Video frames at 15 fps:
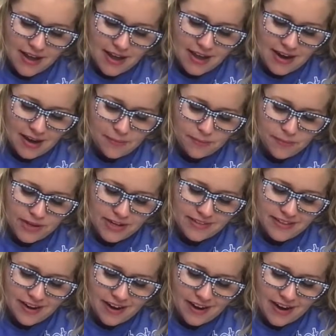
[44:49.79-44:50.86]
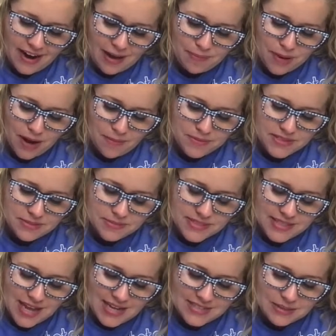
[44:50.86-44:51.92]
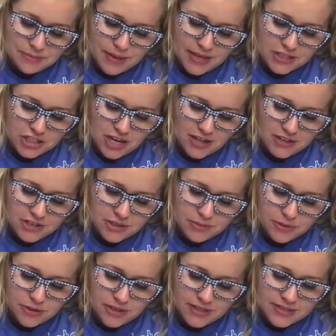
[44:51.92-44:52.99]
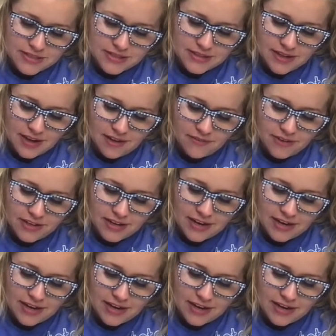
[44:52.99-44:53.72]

And I went in there and I popped some slice and baked chocolate chip cookies into the oven.